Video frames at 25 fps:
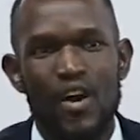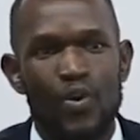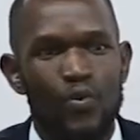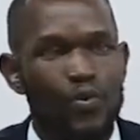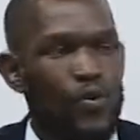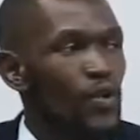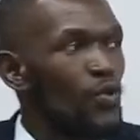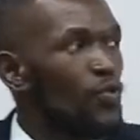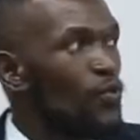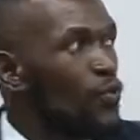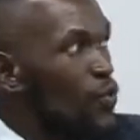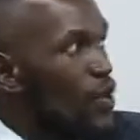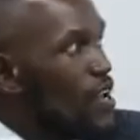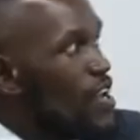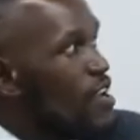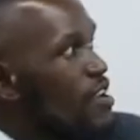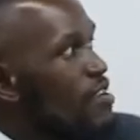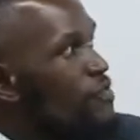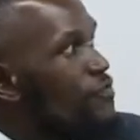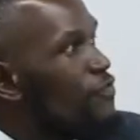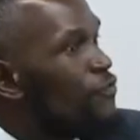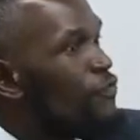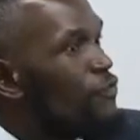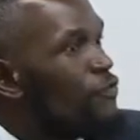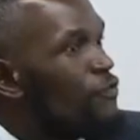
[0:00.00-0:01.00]
We,
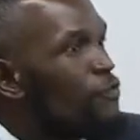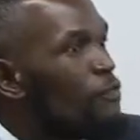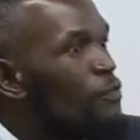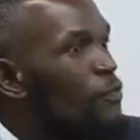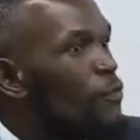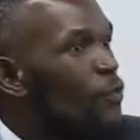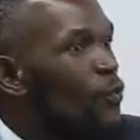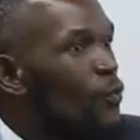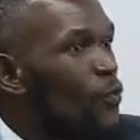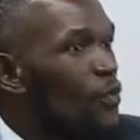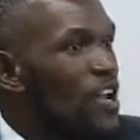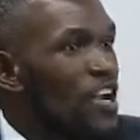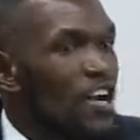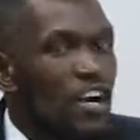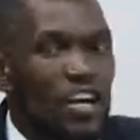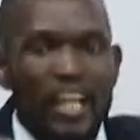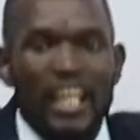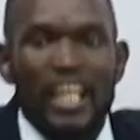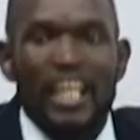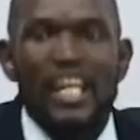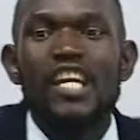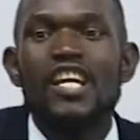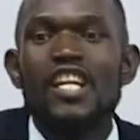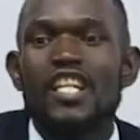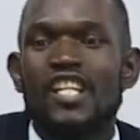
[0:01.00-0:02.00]
we we are
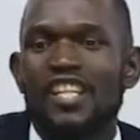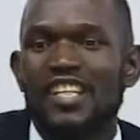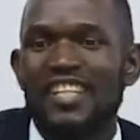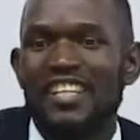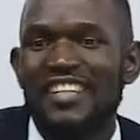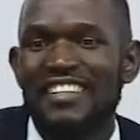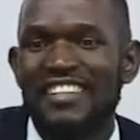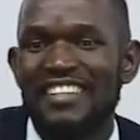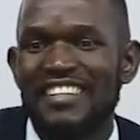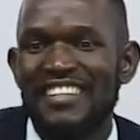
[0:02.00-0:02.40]
here.